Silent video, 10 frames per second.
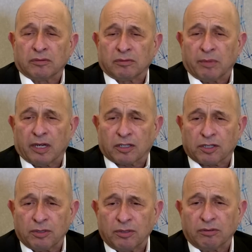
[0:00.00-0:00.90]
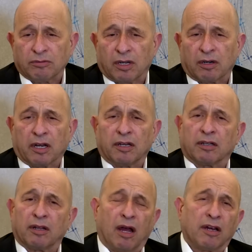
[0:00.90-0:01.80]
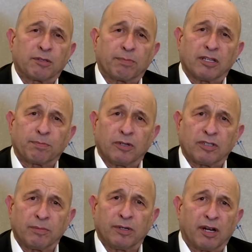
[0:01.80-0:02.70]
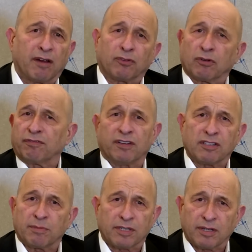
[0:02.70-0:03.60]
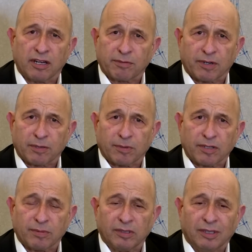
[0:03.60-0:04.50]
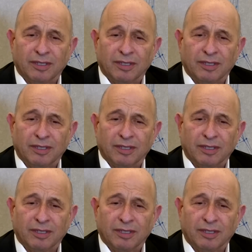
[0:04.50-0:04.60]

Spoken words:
make sure they are getting the highest price possible, and I have to convince them it's the highest price possible.